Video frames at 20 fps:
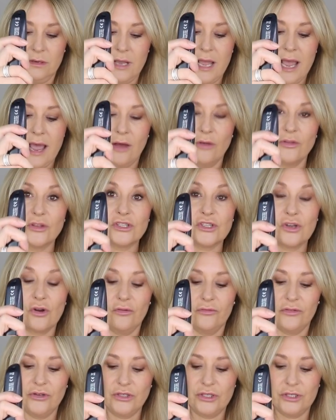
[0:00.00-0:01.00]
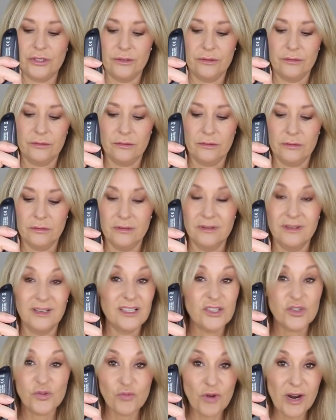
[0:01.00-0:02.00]
out the solvent.
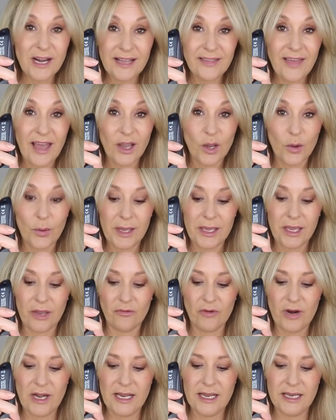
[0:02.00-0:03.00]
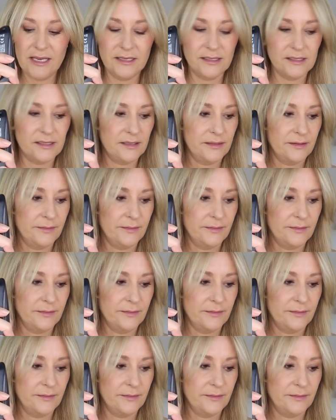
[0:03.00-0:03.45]
It's really that quick, it really is.